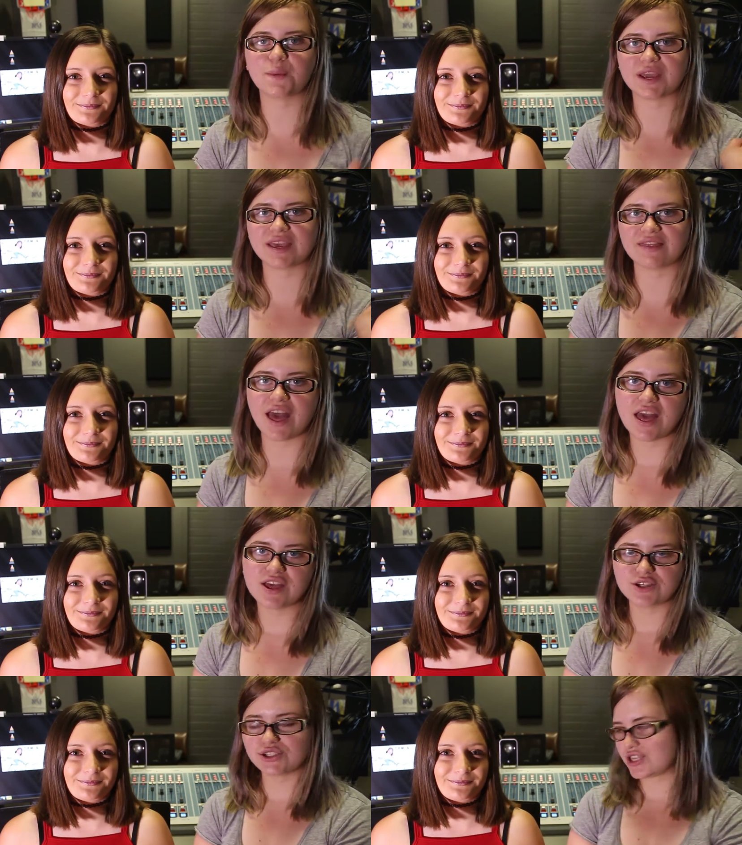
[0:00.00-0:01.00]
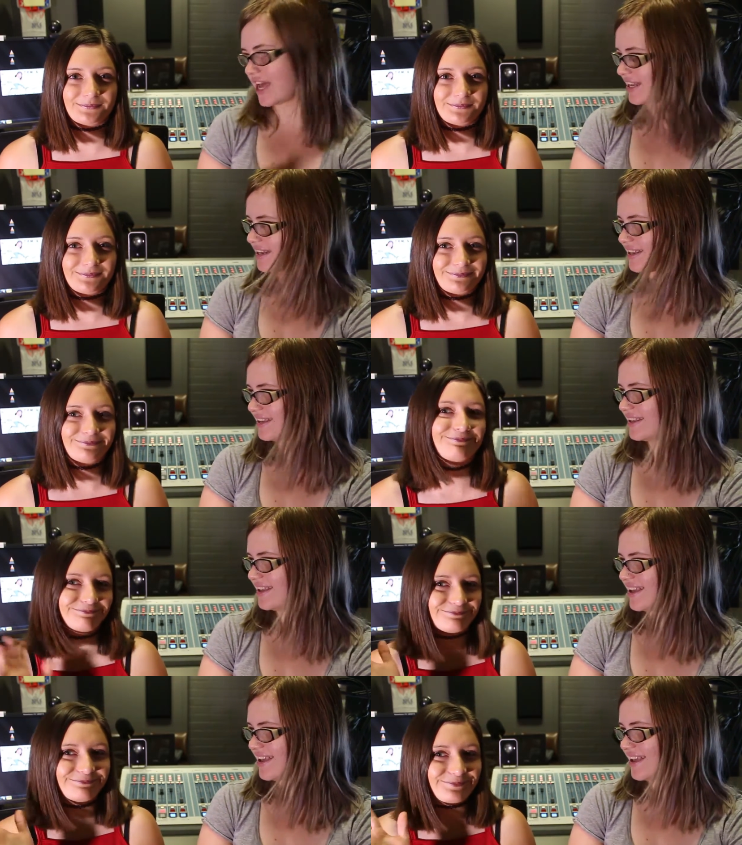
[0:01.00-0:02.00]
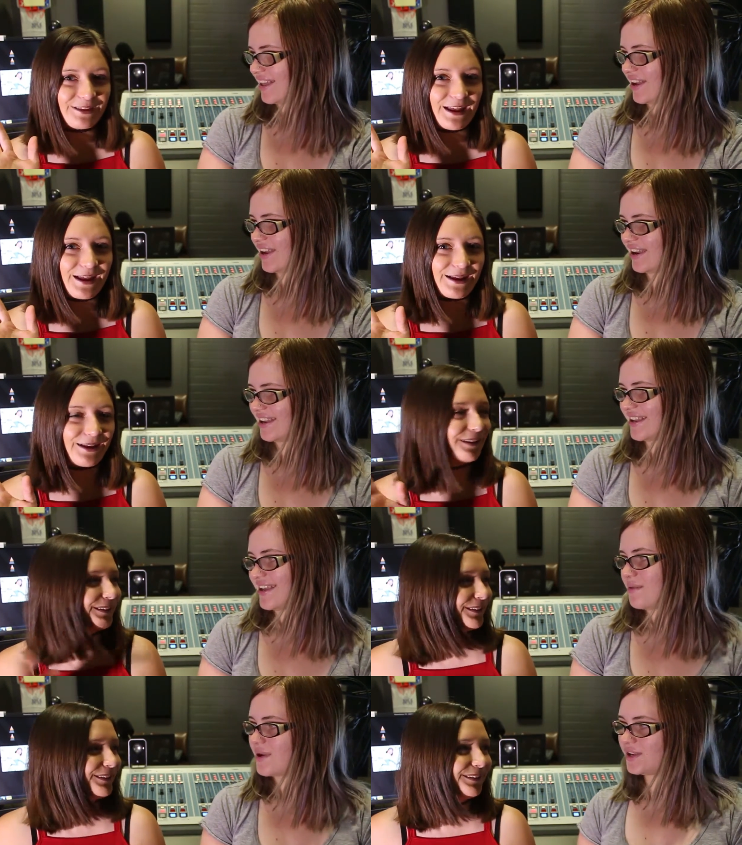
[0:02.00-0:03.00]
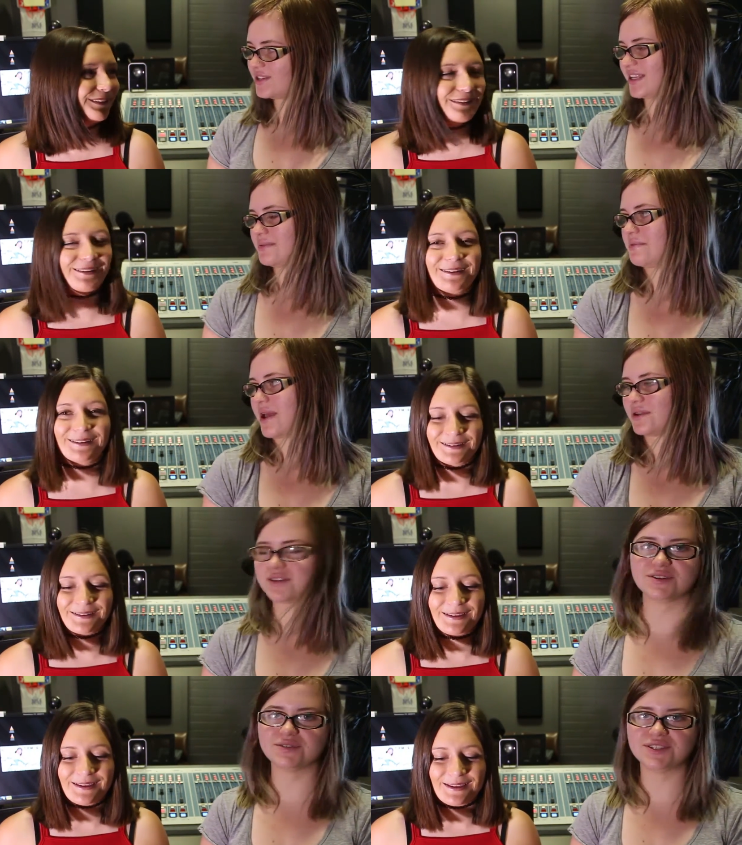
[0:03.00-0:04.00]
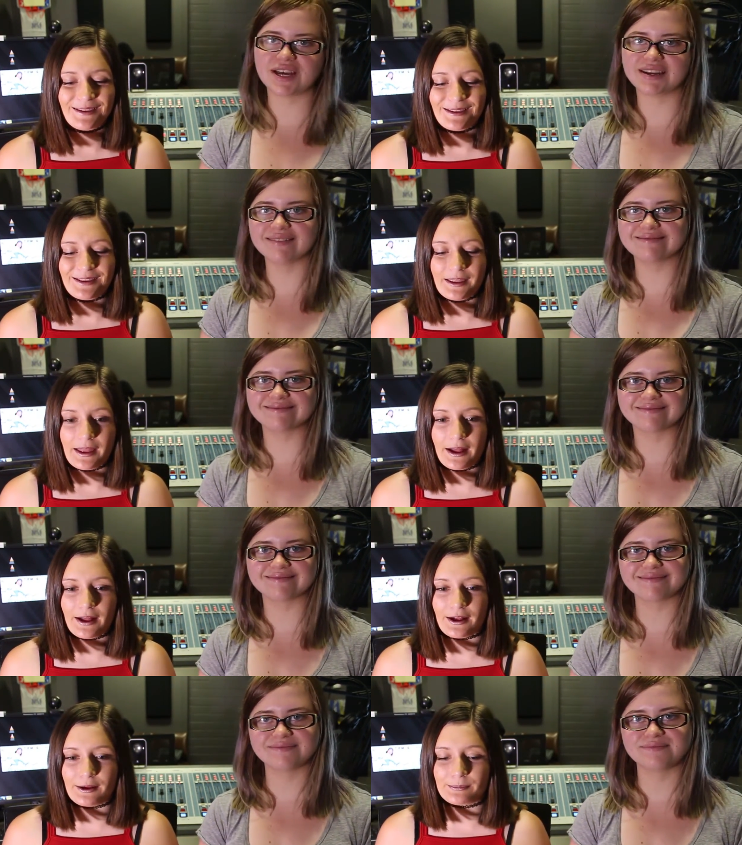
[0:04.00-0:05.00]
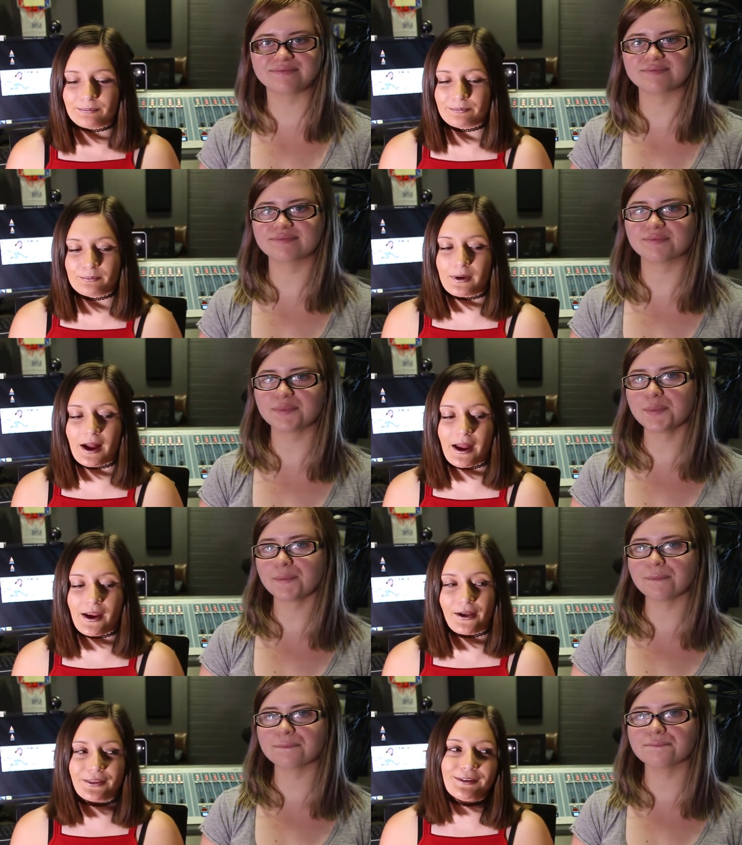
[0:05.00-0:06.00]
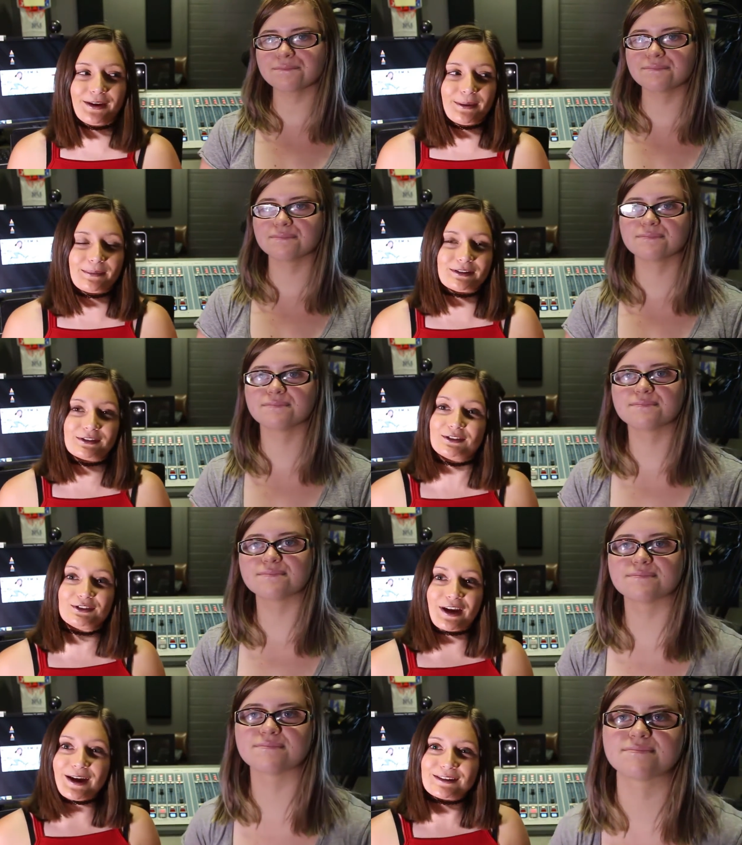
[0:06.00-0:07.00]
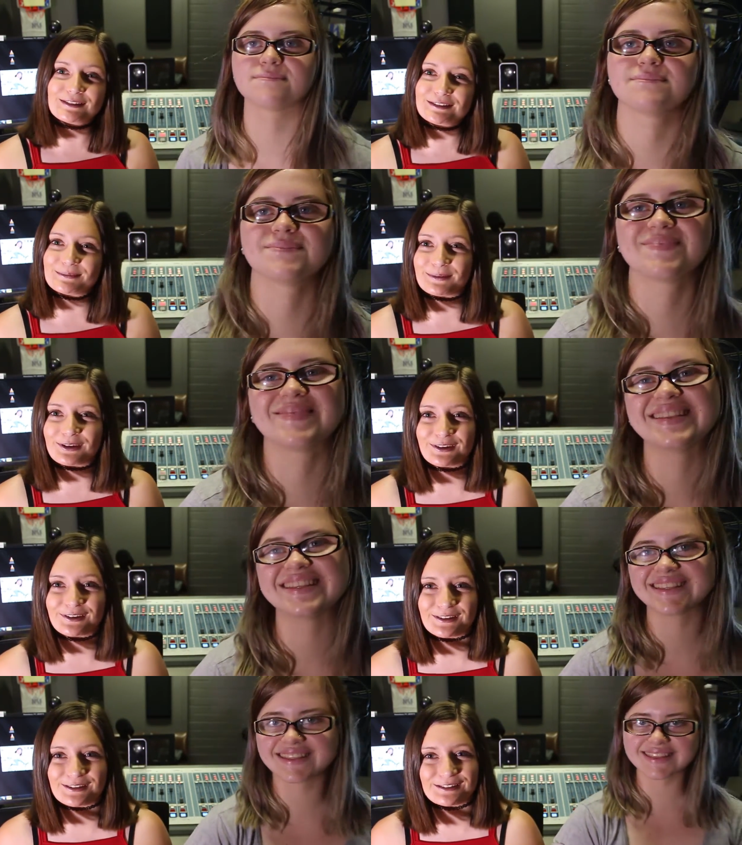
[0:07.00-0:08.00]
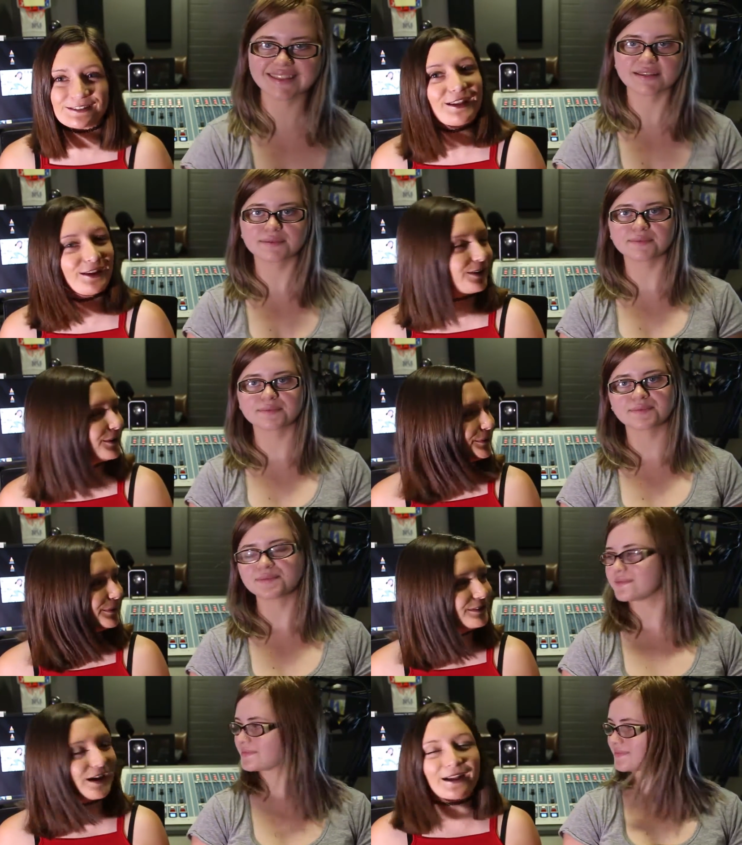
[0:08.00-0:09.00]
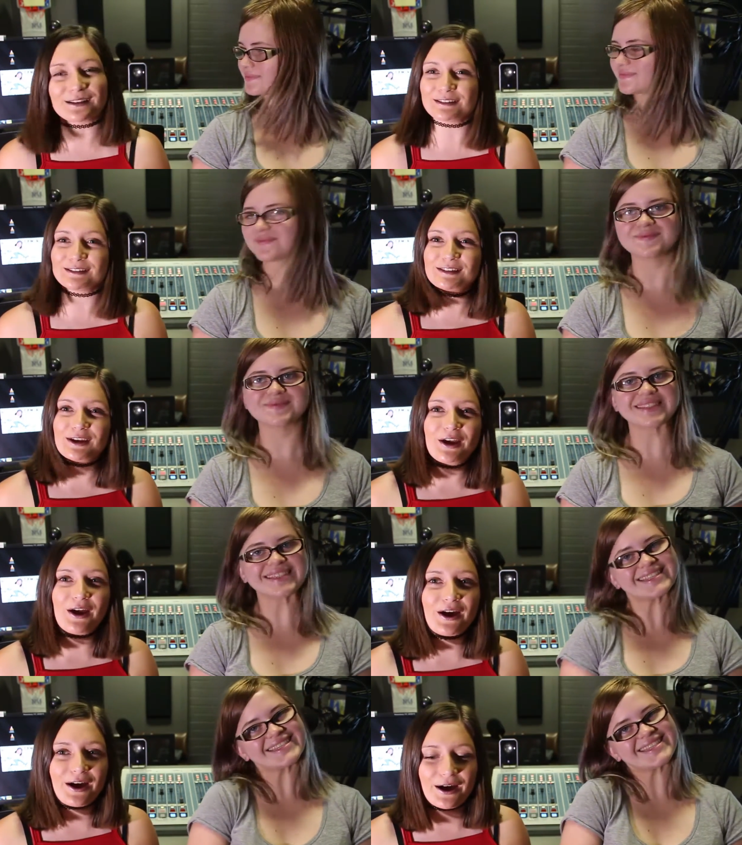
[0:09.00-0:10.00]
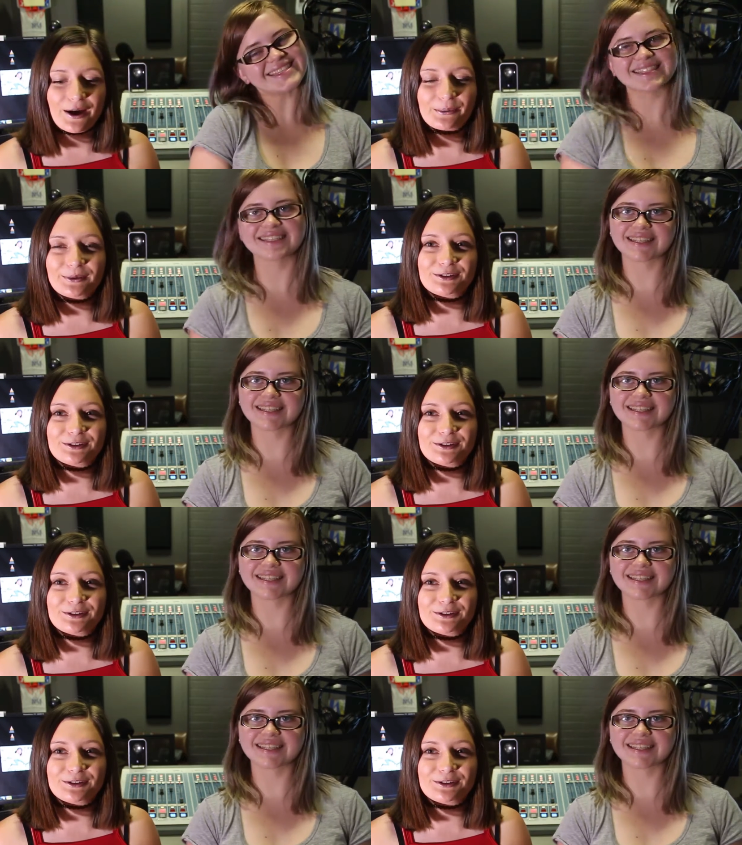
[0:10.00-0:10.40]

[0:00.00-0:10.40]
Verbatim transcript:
Speaker 1: with Shannon. Hello. Hey. Why don't you tell us a bit about yourself, Shannon?
Speaker 2: Um, my other name is Shaz because here with Taz uh, we